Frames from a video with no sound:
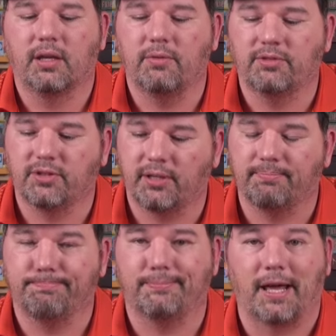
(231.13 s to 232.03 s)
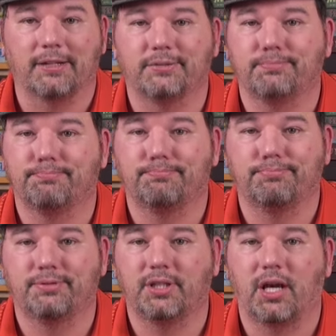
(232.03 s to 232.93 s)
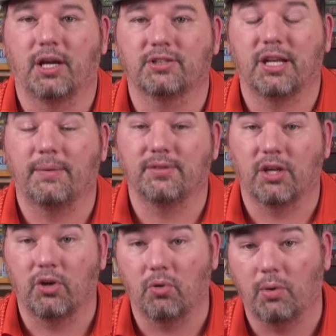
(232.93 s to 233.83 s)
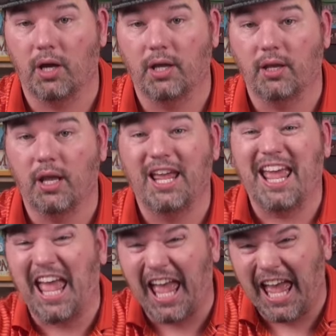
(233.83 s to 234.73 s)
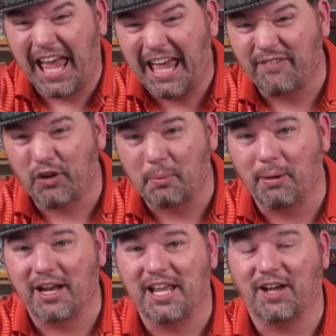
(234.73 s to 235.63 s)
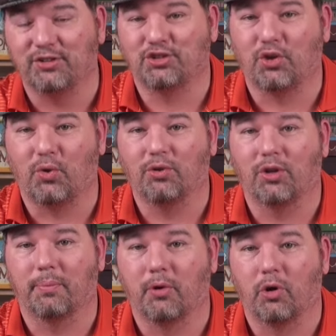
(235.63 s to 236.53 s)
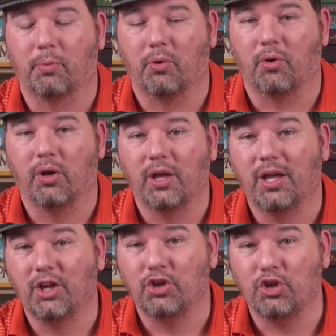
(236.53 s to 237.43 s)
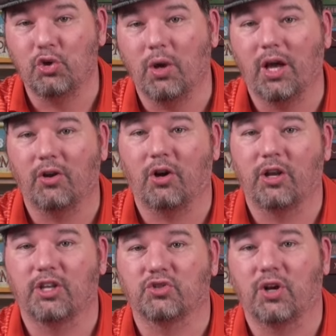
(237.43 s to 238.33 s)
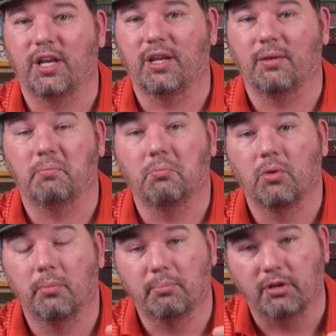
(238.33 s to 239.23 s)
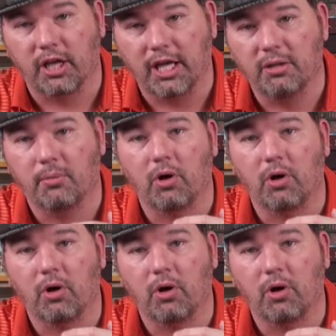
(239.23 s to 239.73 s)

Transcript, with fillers: he was like, "That sucks." And I was like, "You know what? Everybody else sold their purple. You held on it, trying to play the